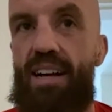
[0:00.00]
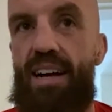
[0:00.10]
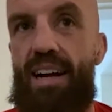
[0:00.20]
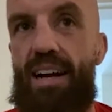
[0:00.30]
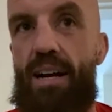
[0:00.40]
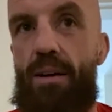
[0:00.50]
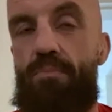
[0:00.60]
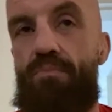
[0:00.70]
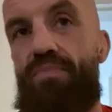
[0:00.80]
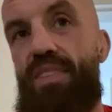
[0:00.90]

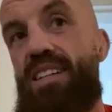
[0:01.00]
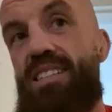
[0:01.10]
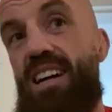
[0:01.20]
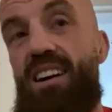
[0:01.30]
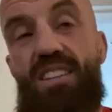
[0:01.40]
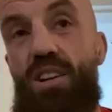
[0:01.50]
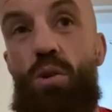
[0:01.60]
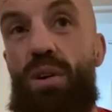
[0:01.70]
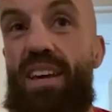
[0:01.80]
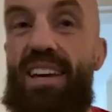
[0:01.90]
Um, it's hard to
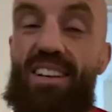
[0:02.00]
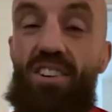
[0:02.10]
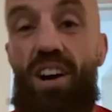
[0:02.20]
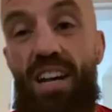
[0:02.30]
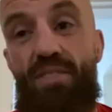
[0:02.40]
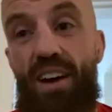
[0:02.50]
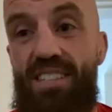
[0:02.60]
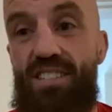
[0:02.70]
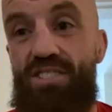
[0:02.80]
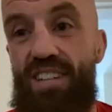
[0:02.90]
know. He, he kind of
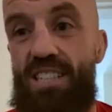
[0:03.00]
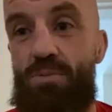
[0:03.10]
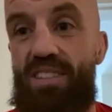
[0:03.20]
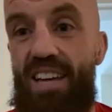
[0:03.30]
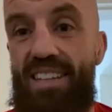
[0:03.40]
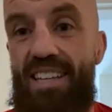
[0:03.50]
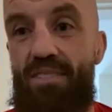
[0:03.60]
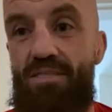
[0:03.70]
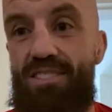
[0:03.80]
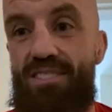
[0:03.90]
had success with
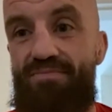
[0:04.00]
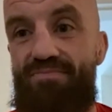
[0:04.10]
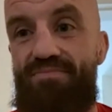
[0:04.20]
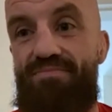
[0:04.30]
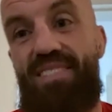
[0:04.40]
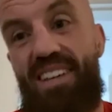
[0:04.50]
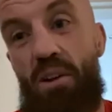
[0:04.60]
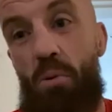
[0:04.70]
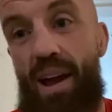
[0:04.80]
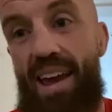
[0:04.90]
takedowns in
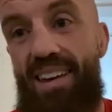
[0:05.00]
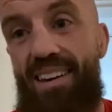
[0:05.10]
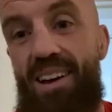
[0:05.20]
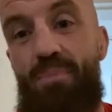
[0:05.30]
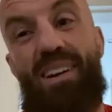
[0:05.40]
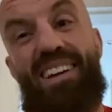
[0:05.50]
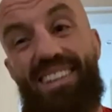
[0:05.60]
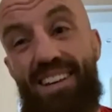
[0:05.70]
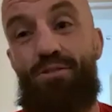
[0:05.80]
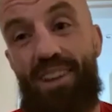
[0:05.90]
a way but he
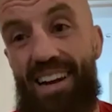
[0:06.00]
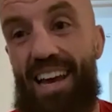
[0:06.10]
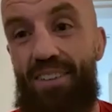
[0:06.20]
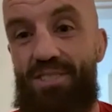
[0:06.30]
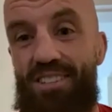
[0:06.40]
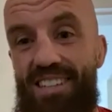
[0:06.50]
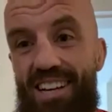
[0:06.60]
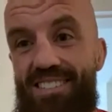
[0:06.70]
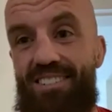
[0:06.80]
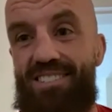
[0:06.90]
didn't really have
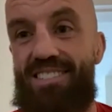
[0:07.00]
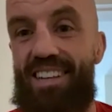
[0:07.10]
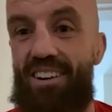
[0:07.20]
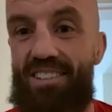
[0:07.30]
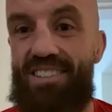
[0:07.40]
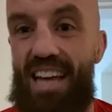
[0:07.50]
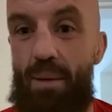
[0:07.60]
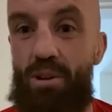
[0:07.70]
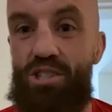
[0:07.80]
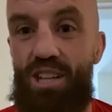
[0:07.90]
success because he got
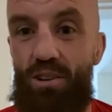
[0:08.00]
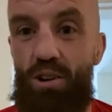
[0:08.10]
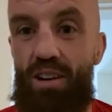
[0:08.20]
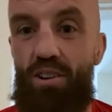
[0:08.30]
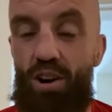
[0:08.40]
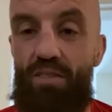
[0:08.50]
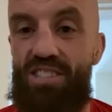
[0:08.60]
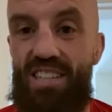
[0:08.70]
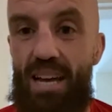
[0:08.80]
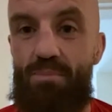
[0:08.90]
damaged in all, all of
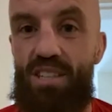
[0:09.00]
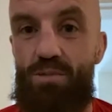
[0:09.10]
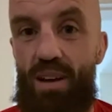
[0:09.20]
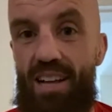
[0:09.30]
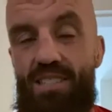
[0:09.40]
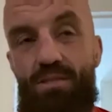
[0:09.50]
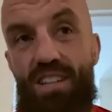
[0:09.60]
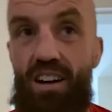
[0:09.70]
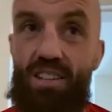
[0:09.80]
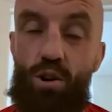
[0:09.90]
his attempts as well. So it's
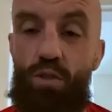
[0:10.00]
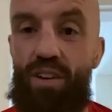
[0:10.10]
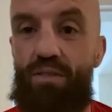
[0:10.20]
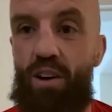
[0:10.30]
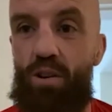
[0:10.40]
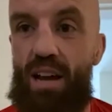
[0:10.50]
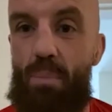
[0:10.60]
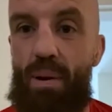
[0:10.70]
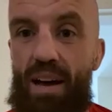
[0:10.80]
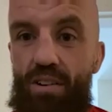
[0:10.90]
hard to know if he'll follow
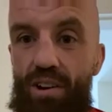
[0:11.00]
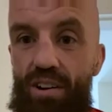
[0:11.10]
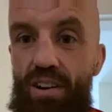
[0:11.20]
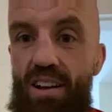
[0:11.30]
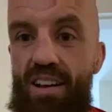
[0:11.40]
that path either.